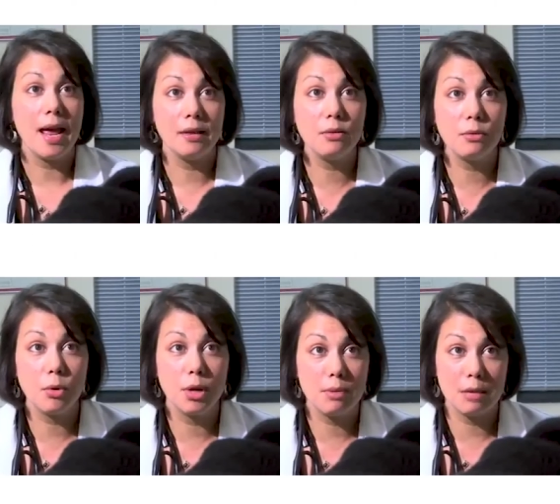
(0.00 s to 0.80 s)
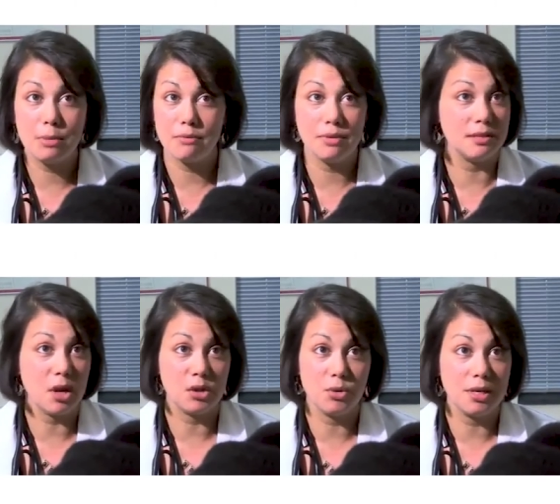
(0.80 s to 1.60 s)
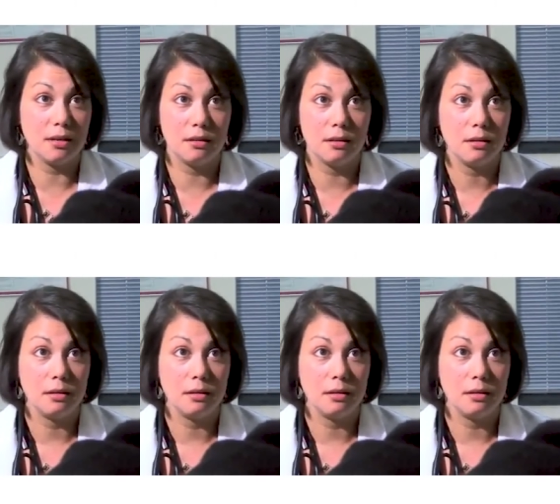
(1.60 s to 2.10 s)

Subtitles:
and the growing baby if it's not treated.